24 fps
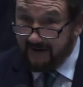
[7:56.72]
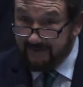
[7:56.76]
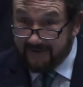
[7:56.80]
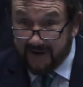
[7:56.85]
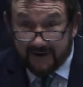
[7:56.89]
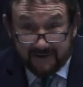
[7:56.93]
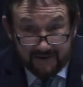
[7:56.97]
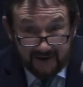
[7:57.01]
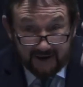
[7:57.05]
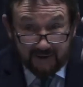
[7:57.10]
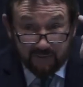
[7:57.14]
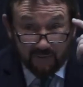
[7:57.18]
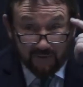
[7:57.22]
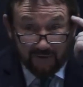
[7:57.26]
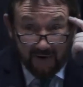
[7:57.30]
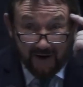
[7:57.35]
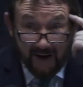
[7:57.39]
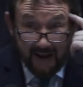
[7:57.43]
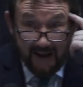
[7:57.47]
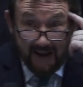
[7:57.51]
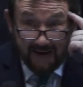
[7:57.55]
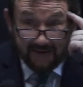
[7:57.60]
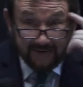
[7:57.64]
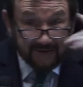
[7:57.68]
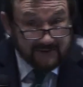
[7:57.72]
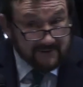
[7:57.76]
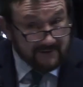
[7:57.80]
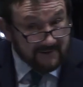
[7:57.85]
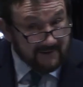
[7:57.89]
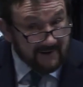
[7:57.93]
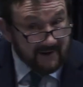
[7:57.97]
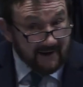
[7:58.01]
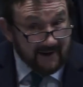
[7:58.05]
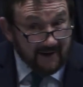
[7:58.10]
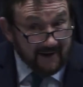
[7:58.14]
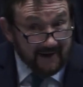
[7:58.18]
they think with their
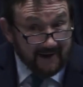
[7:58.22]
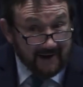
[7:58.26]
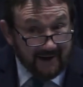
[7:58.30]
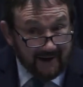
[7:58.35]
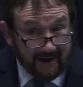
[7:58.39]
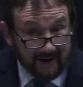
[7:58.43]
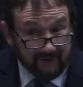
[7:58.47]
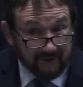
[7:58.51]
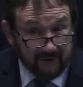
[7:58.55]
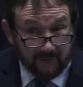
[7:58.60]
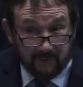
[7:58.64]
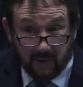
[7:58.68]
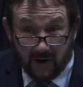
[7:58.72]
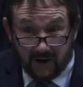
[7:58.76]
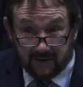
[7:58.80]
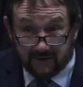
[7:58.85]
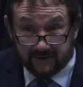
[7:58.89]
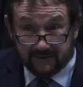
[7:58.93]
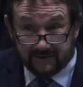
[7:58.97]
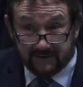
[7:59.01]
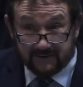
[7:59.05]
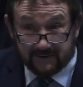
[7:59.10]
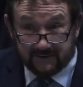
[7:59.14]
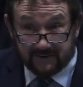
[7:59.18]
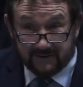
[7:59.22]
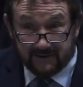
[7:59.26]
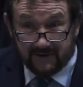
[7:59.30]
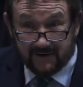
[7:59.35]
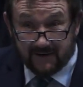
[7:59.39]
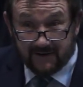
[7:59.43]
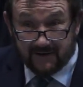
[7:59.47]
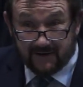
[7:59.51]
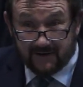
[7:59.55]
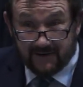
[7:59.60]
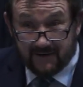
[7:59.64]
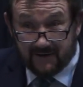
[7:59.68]
head and their pocket.
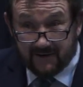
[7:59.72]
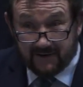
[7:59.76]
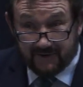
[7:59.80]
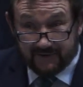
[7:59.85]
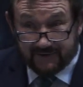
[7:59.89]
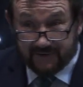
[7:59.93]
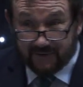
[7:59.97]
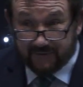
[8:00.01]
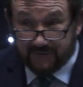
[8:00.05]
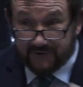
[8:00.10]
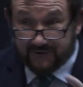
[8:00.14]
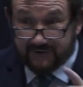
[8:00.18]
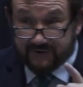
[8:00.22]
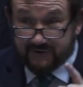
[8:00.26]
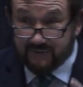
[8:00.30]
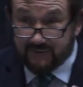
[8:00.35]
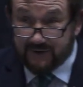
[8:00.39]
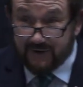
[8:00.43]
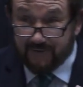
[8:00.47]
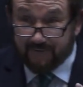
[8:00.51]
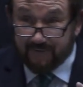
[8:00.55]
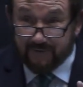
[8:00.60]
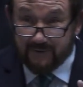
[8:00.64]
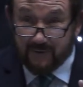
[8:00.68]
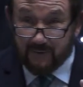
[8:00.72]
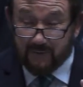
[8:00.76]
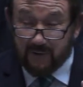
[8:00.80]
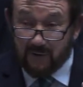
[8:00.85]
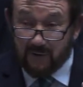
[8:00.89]
So there's two different